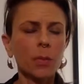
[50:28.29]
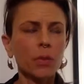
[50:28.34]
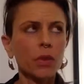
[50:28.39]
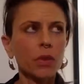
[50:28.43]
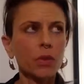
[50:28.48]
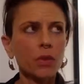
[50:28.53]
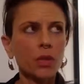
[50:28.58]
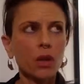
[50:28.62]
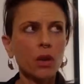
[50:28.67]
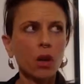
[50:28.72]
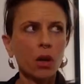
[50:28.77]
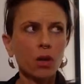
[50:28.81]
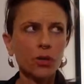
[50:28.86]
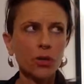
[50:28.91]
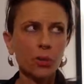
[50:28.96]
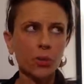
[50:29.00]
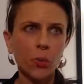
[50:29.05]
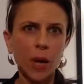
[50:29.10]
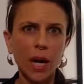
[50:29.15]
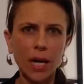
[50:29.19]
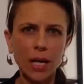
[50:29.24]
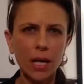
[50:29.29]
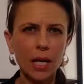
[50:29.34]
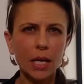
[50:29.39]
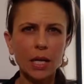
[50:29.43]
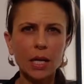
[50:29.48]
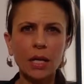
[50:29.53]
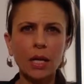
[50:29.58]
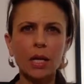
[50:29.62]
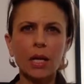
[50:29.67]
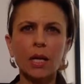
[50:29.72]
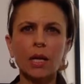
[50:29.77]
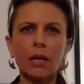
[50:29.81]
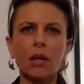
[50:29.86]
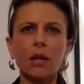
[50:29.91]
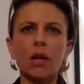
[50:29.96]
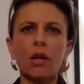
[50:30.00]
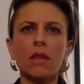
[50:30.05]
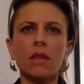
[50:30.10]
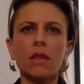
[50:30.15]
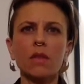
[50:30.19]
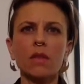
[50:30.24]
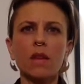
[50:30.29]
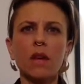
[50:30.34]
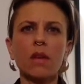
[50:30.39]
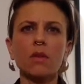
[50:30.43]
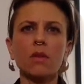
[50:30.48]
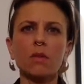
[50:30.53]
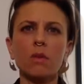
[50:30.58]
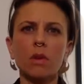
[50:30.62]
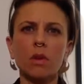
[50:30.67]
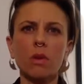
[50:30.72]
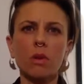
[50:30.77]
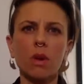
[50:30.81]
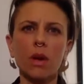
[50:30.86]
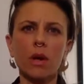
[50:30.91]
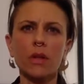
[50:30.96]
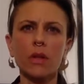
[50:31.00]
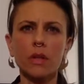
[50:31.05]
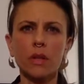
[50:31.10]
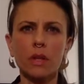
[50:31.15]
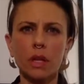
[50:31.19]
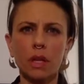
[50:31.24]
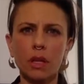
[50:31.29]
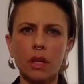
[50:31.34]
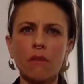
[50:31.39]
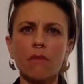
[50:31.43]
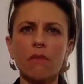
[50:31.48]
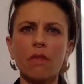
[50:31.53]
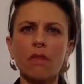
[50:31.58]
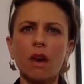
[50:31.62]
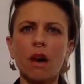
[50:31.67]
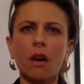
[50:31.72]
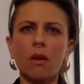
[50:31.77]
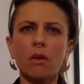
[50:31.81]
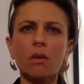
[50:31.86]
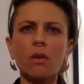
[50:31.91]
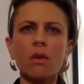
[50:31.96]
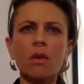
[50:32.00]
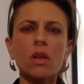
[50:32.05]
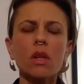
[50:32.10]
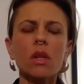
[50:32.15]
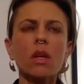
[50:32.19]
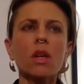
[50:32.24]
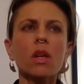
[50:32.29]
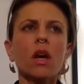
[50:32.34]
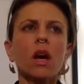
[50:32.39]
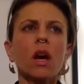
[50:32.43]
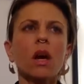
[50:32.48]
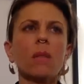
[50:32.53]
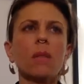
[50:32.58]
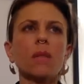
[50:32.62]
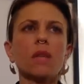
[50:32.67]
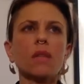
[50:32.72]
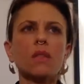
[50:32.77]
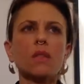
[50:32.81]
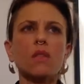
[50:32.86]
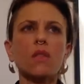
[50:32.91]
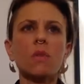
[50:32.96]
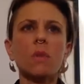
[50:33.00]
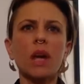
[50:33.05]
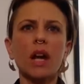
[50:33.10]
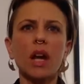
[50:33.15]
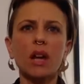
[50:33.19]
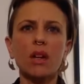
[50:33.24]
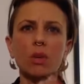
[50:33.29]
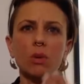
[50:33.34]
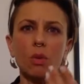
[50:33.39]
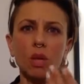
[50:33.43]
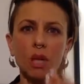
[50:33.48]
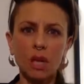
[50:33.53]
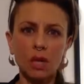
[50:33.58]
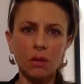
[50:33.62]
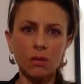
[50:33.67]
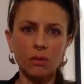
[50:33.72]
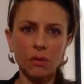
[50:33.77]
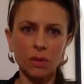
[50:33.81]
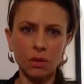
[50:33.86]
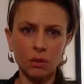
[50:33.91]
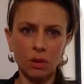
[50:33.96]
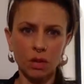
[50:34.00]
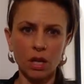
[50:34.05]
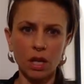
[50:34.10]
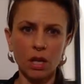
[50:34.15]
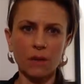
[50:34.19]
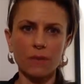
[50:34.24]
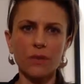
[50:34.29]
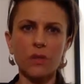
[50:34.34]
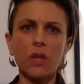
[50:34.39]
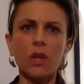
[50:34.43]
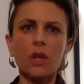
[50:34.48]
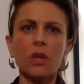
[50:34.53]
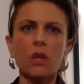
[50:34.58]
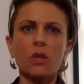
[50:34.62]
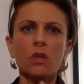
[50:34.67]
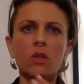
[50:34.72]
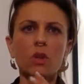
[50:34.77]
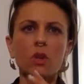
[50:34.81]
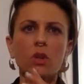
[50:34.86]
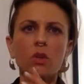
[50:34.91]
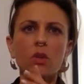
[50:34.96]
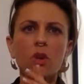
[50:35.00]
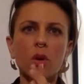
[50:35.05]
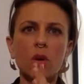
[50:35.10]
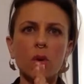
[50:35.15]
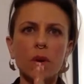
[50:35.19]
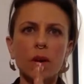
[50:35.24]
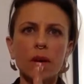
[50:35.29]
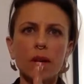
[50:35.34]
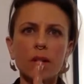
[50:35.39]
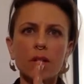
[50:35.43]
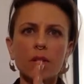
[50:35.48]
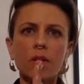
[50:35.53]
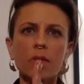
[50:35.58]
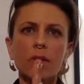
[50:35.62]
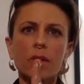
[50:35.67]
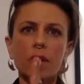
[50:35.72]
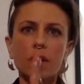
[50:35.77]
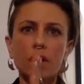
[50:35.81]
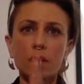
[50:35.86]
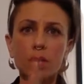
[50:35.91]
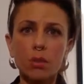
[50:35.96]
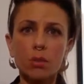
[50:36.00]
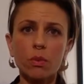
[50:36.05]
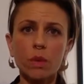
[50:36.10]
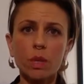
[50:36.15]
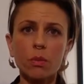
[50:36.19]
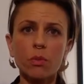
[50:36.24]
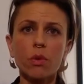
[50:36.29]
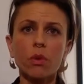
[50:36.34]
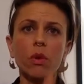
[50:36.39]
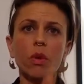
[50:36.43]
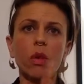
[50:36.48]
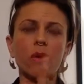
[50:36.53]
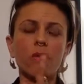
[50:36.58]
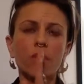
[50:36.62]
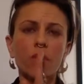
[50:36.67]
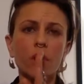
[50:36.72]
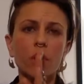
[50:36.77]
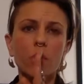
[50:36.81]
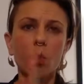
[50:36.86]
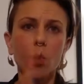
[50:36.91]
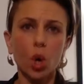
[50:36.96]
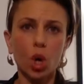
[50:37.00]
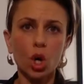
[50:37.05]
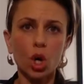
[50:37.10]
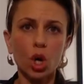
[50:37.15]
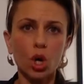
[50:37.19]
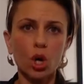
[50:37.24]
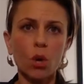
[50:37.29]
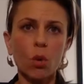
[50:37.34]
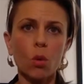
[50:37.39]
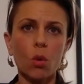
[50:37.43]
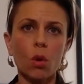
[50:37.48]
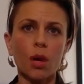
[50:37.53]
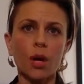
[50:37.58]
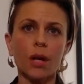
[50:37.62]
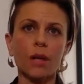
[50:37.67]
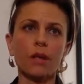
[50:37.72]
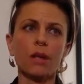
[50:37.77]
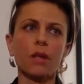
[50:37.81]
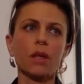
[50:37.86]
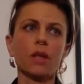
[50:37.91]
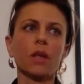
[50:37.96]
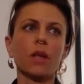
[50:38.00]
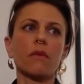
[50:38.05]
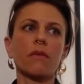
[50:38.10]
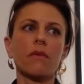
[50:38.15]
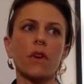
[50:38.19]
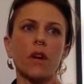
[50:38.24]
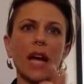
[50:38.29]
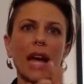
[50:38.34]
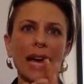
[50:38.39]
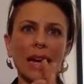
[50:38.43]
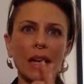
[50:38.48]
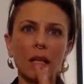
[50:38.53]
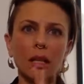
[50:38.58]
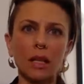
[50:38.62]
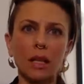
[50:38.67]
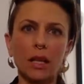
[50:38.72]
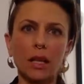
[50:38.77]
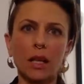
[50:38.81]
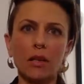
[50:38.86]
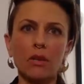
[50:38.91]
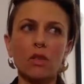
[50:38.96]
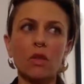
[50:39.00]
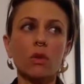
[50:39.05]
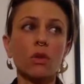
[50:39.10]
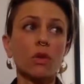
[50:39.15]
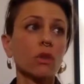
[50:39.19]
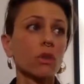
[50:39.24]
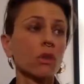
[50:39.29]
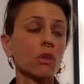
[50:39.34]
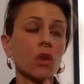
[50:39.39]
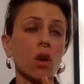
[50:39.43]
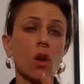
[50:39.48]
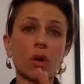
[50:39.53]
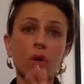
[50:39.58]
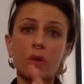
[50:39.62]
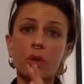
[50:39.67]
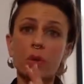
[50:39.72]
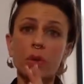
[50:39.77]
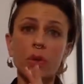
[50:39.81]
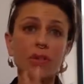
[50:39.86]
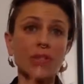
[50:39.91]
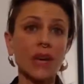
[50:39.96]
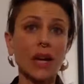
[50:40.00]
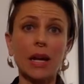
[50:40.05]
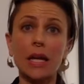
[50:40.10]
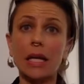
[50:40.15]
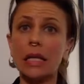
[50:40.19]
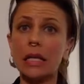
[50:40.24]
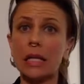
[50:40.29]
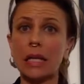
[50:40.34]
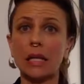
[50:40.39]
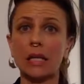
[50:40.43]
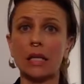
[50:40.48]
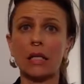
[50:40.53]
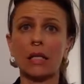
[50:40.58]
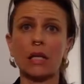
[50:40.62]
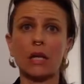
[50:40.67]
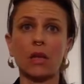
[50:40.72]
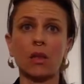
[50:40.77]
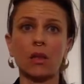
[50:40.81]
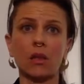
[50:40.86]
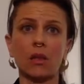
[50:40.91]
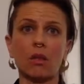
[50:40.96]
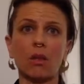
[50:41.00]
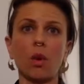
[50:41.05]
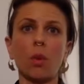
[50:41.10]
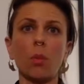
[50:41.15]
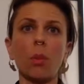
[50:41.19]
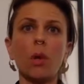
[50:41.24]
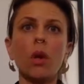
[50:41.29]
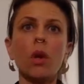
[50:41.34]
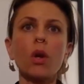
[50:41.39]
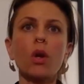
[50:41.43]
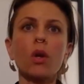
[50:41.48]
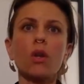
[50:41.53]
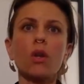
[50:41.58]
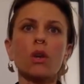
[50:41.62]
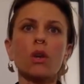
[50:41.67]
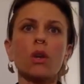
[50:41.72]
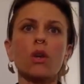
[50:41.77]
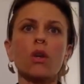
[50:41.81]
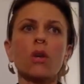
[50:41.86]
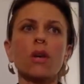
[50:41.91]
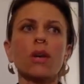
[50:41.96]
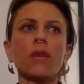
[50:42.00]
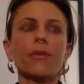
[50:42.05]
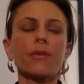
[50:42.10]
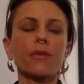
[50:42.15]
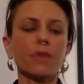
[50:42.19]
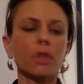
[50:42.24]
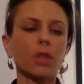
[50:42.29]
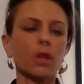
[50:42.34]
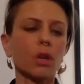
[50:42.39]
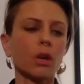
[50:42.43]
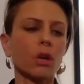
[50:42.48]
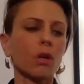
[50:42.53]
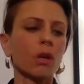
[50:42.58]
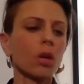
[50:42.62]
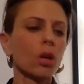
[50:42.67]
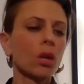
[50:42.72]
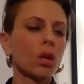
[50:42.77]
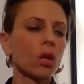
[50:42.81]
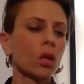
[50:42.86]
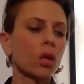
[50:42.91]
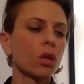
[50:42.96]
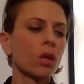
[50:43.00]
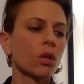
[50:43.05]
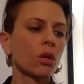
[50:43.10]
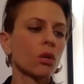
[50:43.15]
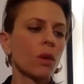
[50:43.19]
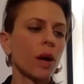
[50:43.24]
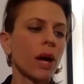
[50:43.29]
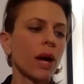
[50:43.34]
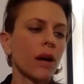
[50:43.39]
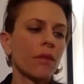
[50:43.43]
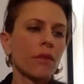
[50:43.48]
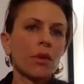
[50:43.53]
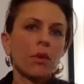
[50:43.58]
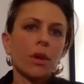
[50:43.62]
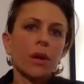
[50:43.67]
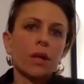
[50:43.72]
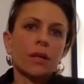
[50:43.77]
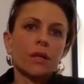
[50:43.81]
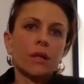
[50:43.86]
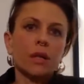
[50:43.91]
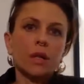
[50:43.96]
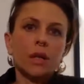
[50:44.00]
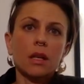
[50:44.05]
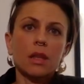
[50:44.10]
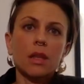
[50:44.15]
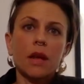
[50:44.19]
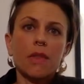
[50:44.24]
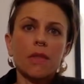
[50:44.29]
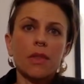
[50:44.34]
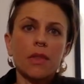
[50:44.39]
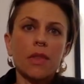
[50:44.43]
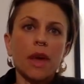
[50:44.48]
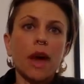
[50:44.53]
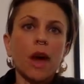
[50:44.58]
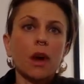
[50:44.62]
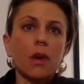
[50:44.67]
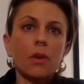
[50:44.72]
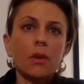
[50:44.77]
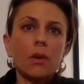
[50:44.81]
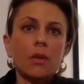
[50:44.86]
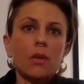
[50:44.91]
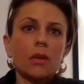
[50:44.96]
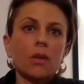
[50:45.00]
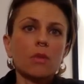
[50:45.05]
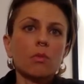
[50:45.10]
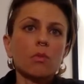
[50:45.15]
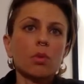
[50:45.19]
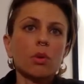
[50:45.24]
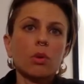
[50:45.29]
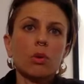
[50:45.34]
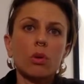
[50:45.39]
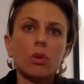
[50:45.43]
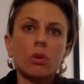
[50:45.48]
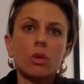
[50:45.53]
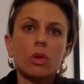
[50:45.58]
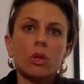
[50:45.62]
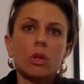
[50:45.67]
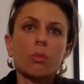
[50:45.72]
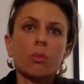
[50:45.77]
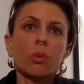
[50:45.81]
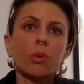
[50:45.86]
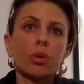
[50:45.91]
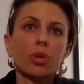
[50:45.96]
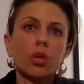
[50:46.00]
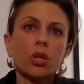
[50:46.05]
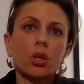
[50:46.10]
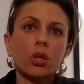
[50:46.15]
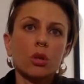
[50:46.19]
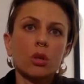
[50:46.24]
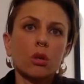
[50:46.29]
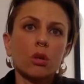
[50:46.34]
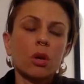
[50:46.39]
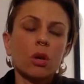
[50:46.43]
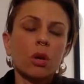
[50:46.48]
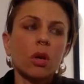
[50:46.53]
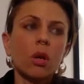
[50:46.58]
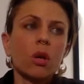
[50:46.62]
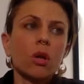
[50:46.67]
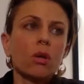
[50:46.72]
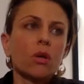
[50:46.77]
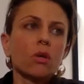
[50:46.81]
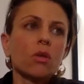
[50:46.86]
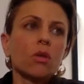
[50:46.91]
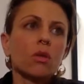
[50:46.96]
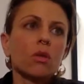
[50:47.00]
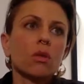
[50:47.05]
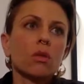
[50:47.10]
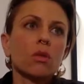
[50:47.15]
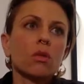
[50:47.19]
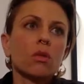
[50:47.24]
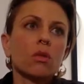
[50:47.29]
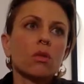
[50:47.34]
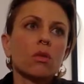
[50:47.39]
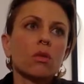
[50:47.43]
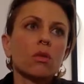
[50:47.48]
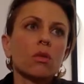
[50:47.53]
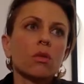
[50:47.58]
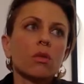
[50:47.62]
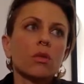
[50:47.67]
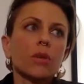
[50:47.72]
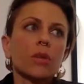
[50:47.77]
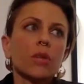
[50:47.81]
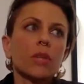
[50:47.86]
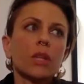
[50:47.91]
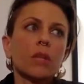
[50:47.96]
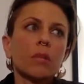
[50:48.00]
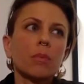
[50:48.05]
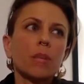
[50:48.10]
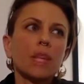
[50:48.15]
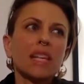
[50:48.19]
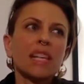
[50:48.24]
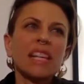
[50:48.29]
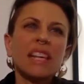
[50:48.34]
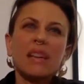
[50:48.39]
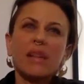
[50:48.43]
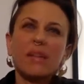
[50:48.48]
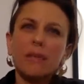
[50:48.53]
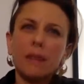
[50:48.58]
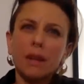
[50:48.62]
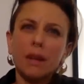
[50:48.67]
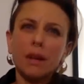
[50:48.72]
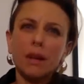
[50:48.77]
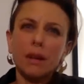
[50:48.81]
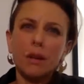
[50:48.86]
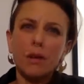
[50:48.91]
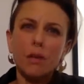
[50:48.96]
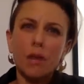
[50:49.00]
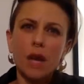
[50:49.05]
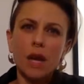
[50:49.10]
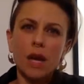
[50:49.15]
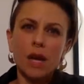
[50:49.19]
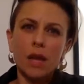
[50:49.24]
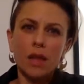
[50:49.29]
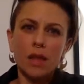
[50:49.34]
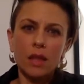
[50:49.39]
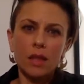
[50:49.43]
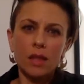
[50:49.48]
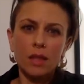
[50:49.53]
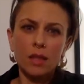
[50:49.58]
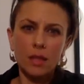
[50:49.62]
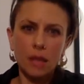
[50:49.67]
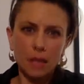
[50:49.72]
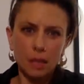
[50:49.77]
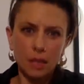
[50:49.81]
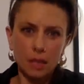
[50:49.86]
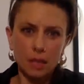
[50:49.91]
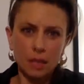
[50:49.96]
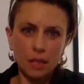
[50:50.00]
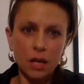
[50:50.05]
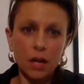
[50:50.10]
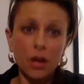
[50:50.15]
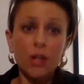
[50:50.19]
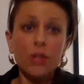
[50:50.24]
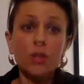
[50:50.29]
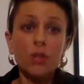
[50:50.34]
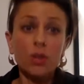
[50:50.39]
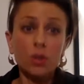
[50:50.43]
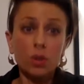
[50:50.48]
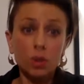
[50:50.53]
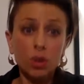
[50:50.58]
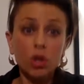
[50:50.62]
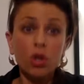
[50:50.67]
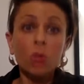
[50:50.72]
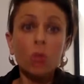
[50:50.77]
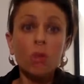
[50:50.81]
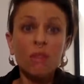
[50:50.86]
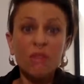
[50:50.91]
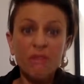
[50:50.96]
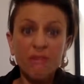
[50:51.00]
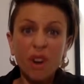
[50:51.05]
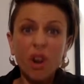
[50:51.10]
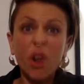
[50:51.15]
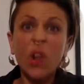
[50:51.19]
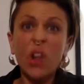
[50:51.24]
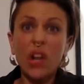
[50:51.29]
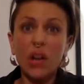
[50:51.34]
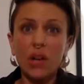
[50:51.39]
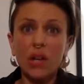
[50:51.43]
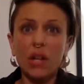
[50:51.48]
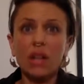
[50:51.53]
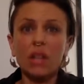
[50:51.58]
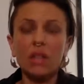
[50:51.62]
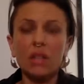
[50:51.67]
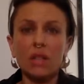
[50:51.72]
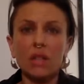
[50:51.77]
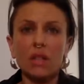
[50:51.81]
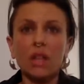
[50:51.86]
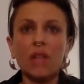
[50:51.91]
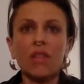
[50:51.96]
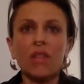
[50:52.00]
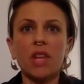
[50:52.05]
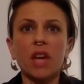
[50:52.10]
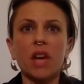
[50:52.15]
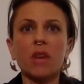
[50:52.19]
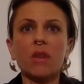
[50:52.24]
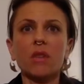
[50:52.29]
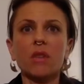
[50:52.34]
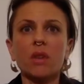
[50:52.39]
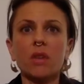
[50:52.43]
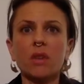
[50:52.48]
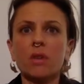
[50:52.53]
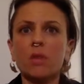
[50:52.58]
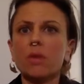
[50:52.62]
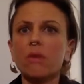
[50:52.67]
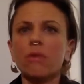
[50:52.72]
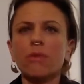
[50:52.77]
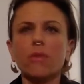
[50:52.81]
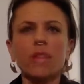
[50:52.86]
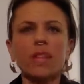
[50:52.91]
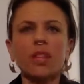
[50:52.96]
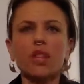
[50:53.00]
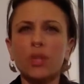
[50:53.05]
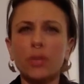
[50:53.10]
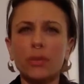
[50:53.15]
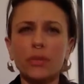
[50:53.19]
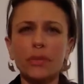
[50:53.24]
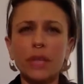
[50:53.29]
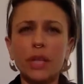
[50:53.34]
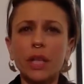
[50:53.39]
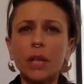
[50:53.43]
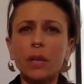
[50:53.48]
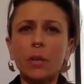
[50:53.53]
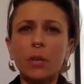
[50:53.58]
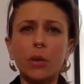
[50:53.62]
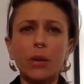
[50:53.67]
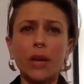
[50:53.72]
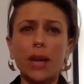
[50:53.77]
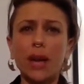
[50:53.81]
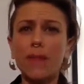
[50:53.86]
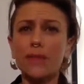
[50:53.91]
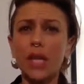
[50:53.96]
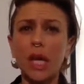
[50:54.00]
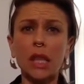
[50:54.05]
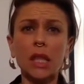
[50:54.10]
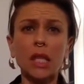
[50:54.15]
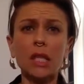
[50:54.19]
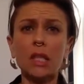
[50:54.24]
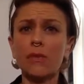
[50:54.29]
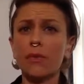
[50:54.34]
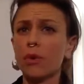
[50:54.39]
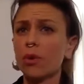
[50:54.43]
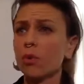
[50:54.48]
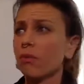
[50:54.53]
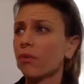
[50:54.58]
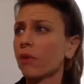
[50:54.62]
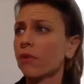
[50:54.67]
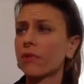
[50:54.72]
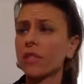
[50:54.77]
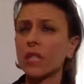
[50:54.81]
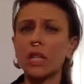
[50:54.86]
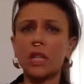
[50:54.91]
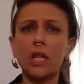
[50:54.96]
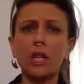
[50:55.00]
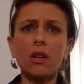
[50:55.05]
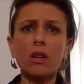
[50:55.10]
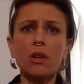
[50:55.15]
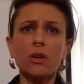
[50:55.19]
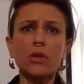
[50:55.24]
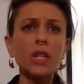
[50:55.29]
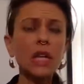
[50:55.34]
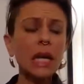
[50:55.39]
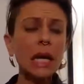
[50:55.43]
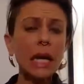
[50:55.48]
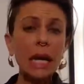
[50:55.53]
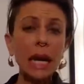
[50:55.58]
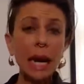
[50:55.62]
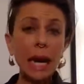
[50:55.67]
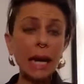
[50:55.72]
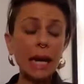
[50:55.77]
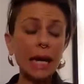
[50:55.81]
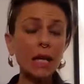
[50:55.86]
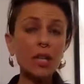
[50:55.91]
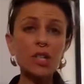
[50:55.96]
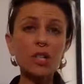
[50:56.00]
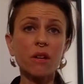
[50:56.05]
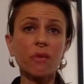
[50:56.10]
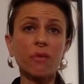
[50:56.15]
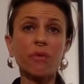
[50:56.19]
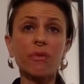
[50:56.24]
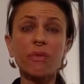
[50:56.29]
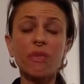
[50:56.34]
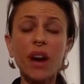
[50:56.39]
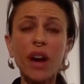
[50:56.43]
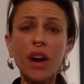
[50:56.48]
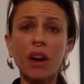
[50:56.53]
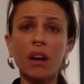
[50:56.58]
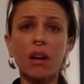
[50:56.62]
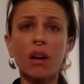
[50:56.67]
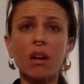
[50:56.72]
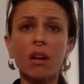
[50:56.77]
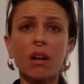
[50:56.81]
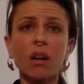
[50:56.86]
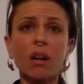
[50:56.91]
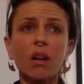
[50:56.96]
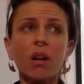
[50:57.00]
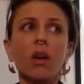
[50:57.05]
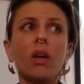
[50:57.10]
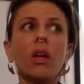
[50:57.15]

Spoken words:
There's a call to writing here in this house with Aquarius in the 11th house, because it's about how you give your gifts. So Aquarians are very cerebral and very word-oriented and very analytic. Also scientists in the group. So if you have Aquarius in the 11th house, this moon is going to push you to really be giving in a way that's necessary. So there could be fallout in this 11th house, also shifting. Where you're like, I've done this for 15 years and I just got fired.